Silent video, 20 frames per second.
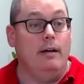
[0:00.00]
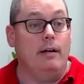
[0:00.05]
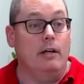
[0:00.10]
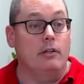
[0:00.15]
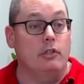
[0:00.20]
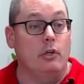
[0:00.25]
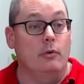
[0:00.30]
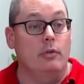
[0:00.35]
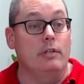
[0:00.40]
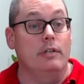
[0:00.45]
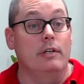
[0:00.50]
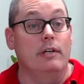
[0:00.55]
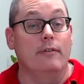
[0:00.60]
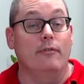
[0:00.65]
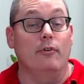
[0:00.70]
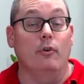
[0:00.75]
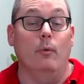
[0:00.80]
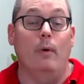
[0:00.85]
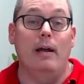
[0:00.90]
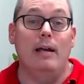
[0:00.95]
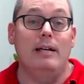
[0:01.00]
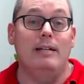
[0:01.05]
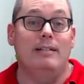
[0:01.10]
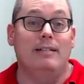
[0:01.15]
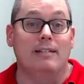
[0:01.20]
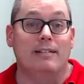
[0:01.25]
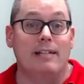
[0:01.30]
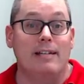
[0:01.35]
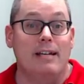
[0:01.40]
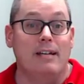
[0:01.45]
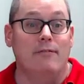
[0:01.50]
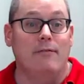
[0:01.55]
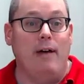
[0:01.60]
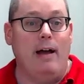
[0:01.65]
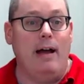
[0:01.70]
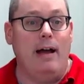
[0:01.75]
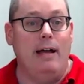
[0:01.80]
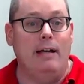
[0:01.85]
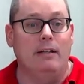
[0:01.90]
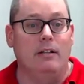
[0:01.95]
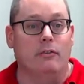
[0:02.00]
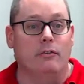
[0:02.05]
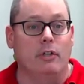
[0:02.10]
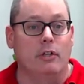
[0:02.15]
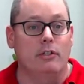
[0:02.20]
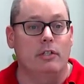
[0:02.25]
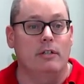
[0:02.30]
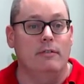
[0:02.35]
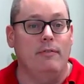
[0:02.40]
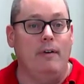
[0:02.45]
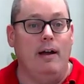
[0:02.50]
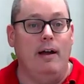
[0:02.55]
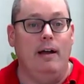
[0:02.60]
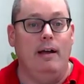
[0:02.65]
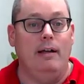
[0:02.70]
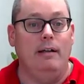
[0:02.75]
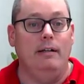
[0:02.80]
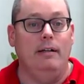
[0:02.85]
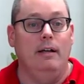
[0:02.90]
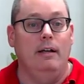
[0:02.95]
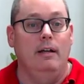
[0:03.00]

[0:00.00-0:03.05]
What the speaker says: I showed you the different ways, the seek and find, the search and find,